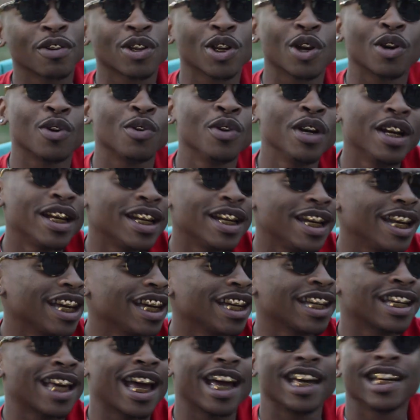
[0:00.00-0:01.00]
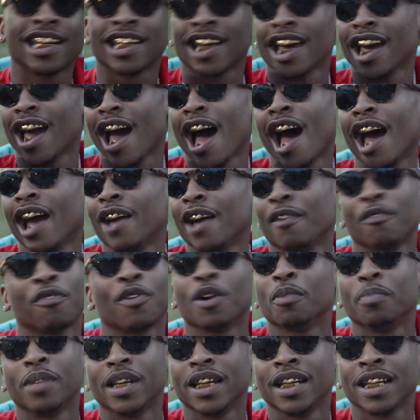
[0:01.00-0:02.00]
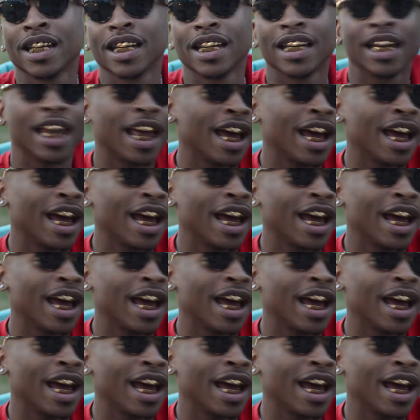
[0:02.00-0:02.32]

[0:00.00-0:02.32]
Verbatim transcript: so niggas can't say I ain't from DC.